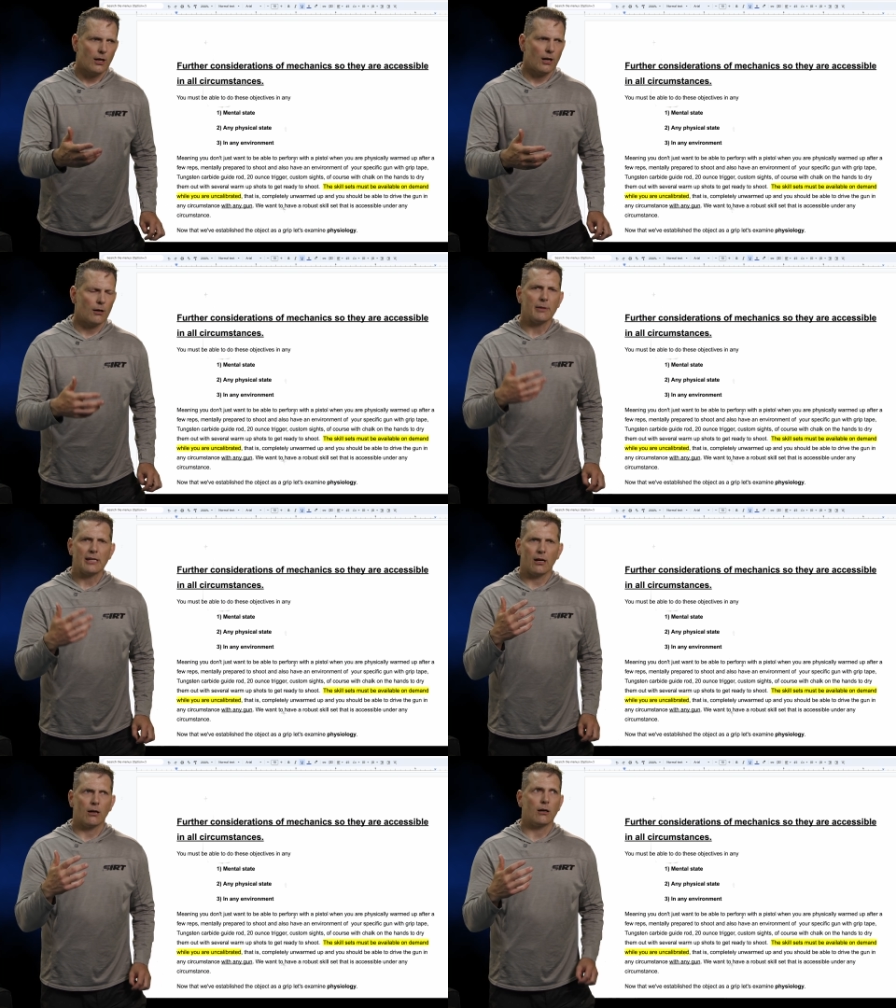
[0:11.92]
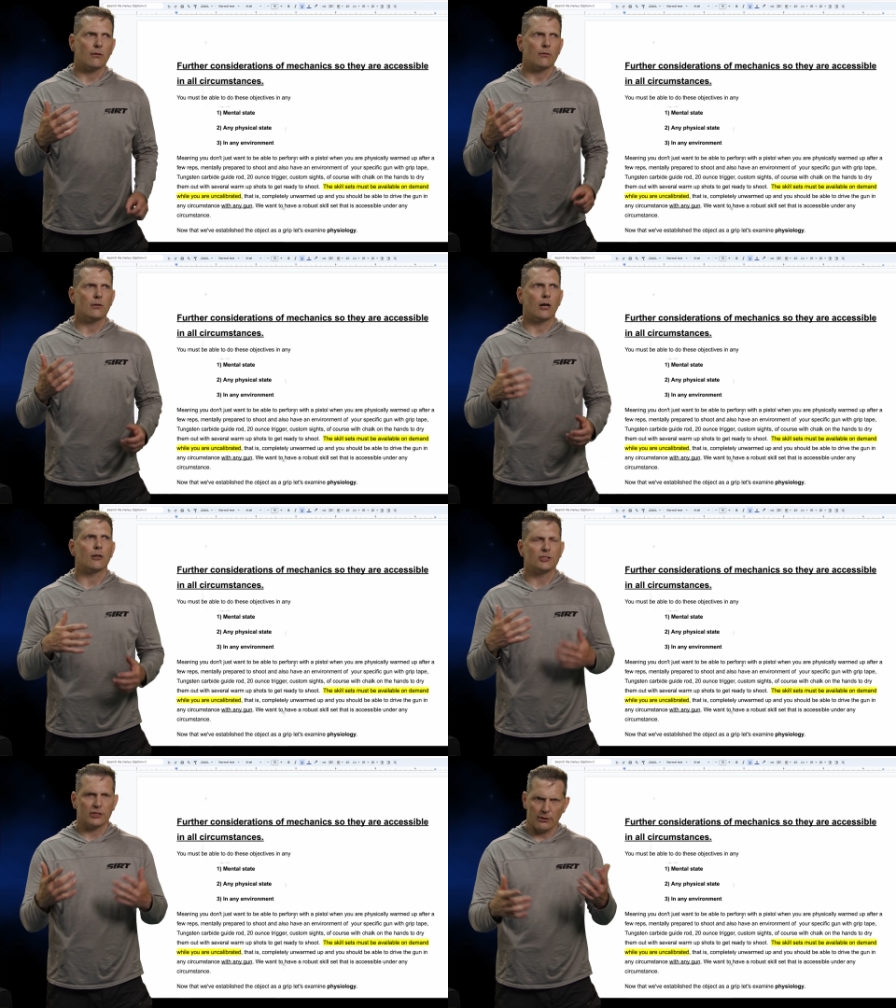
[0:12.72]
our, our,
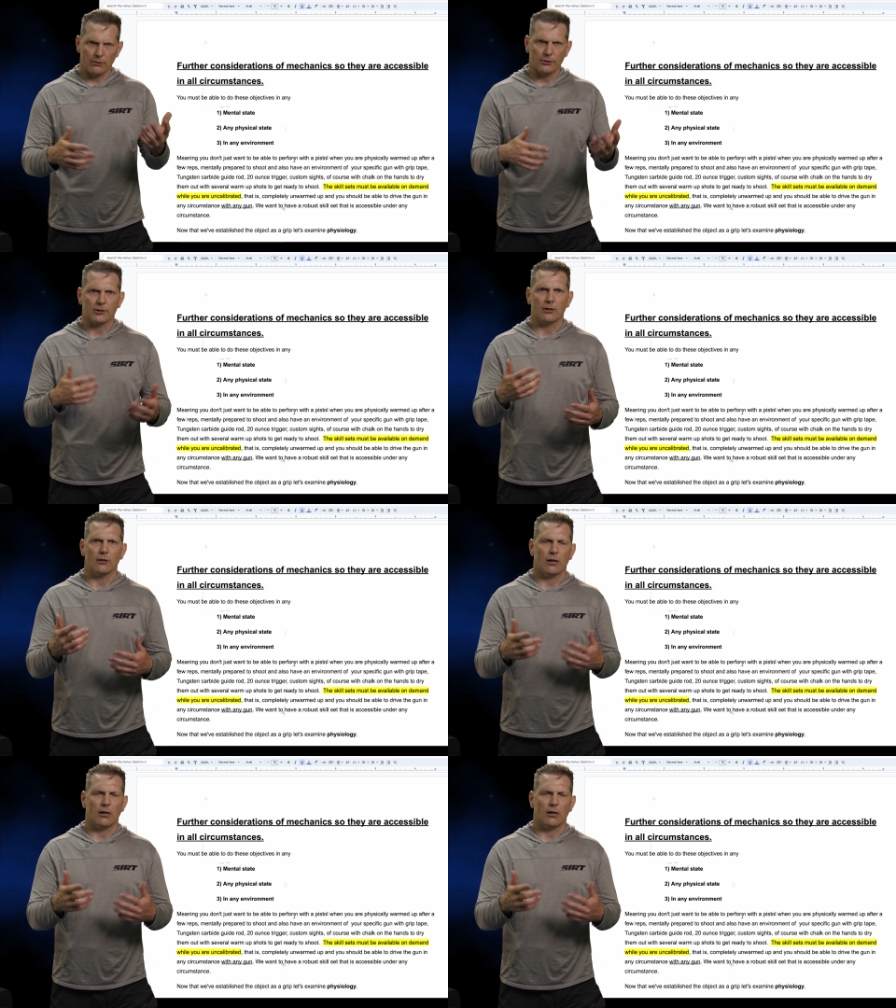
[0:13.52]
our skills, our,